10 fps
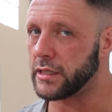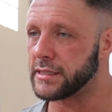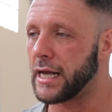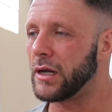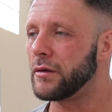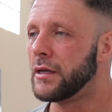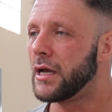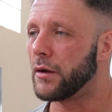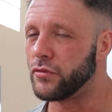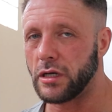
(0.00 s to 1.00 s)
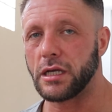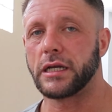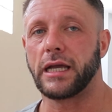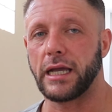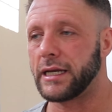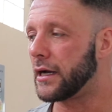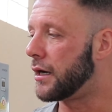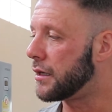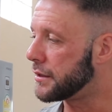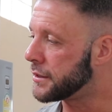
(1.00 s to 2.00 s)
weeks out, I'm really going to hit it
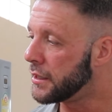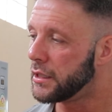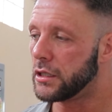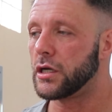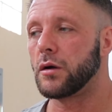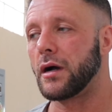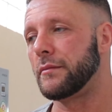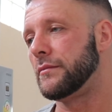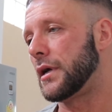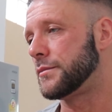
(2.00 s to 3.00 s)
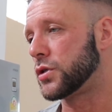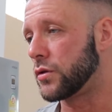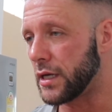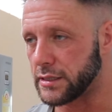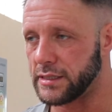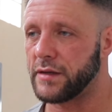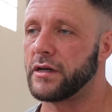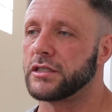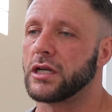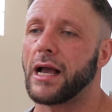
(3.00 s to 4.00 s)
hard. You know, I'm, I'm
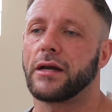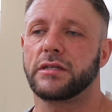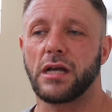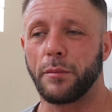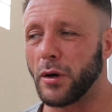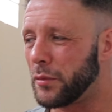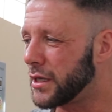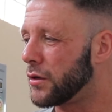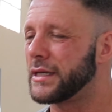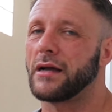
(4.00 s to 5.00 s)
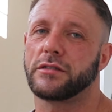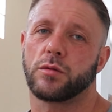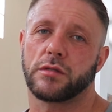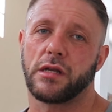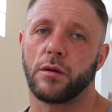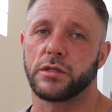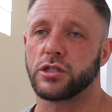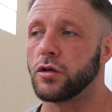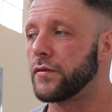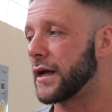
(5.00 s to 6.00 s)
2,700 calories. I'll probably go down to as low as
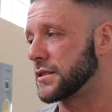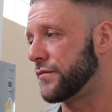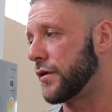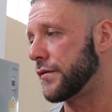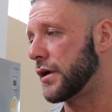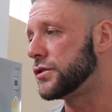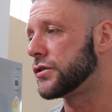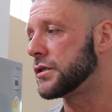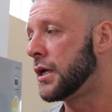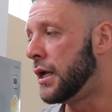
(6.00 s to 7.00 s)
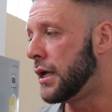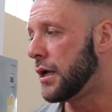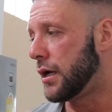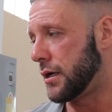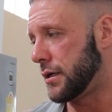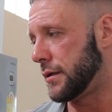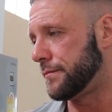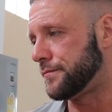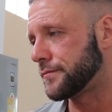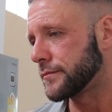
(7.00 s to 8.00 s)
2,500.
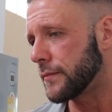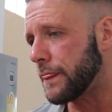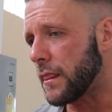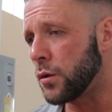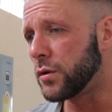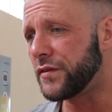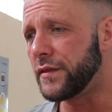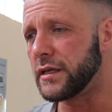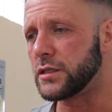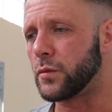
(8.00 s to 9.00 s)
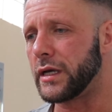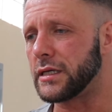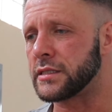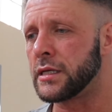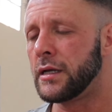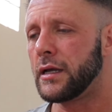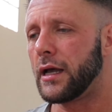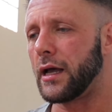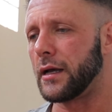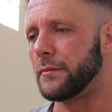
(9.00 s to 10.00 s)
Um, within these weeks,
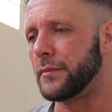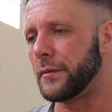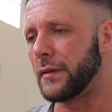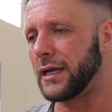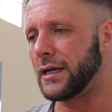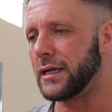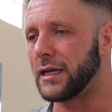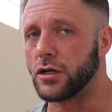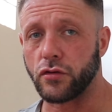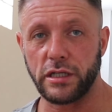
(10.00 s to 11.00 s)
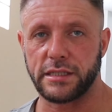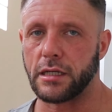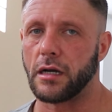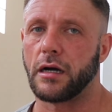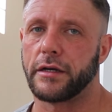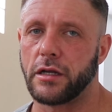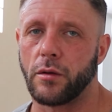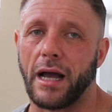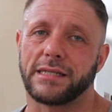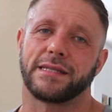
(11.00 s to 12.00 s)
um, but mainly increasing
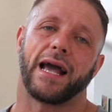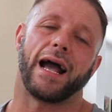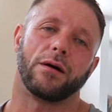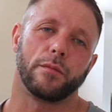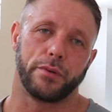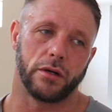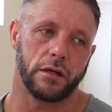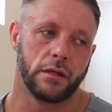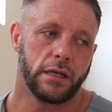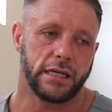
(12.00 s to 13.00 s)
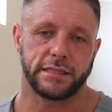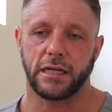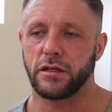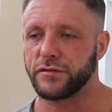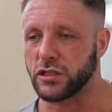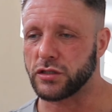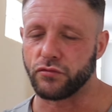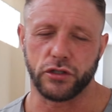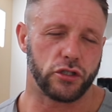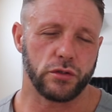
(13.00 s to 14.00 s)
cardio as the output. Instead of just
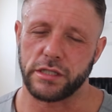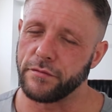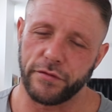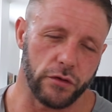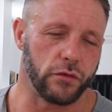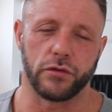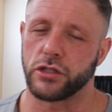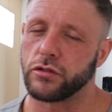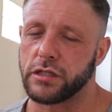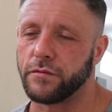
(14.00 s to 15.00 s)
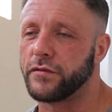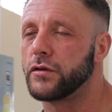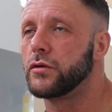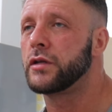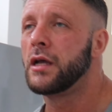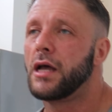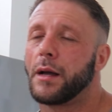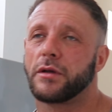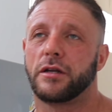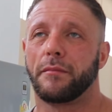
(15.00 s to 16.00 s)
reducing food, reducing food,
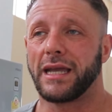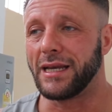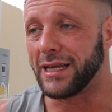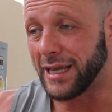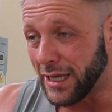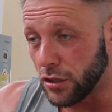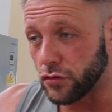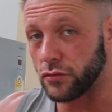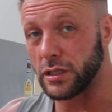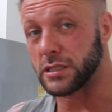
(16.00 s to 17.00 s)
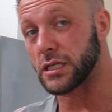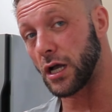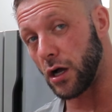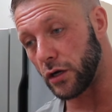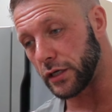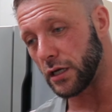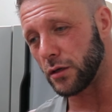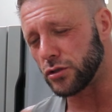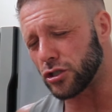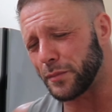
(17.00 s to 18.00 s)
I'm gonna mainly increase
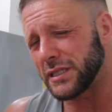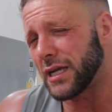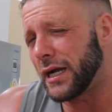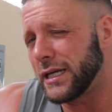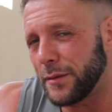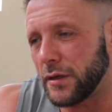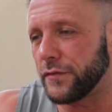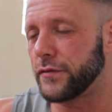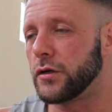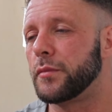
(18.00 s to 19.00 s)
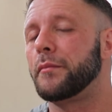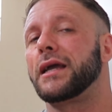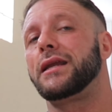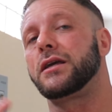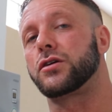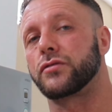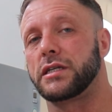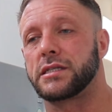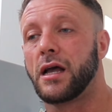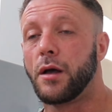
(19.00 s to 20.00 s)
cardio, drop a tiny bit of food, but mainly
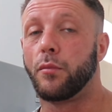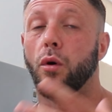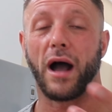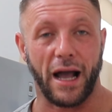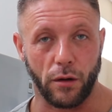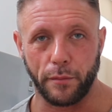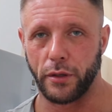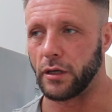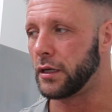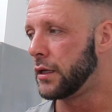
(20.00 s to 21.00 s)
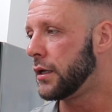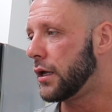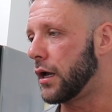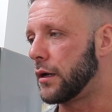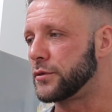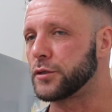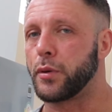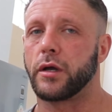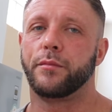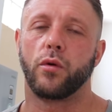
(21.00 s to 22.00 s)
increase more output. Um, just
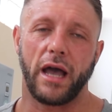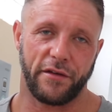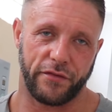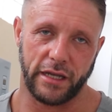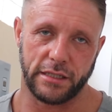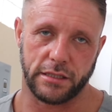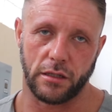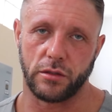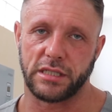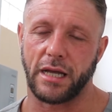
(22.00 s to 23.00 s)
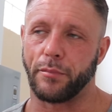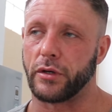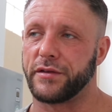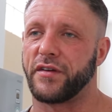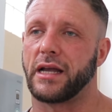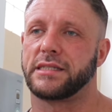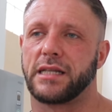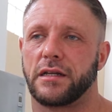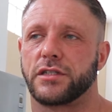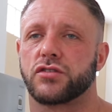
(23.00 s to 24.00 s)
putting more effort into losing that body fat
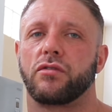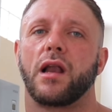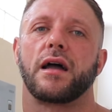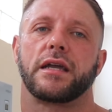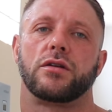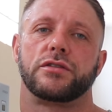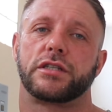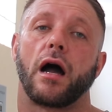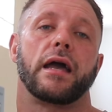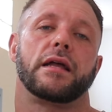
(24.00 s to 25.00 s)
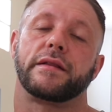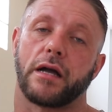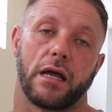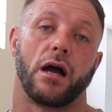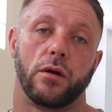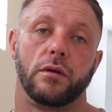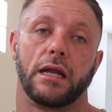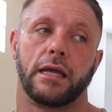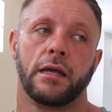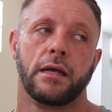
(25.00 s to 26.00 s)
instead of just relying on diet and diet only.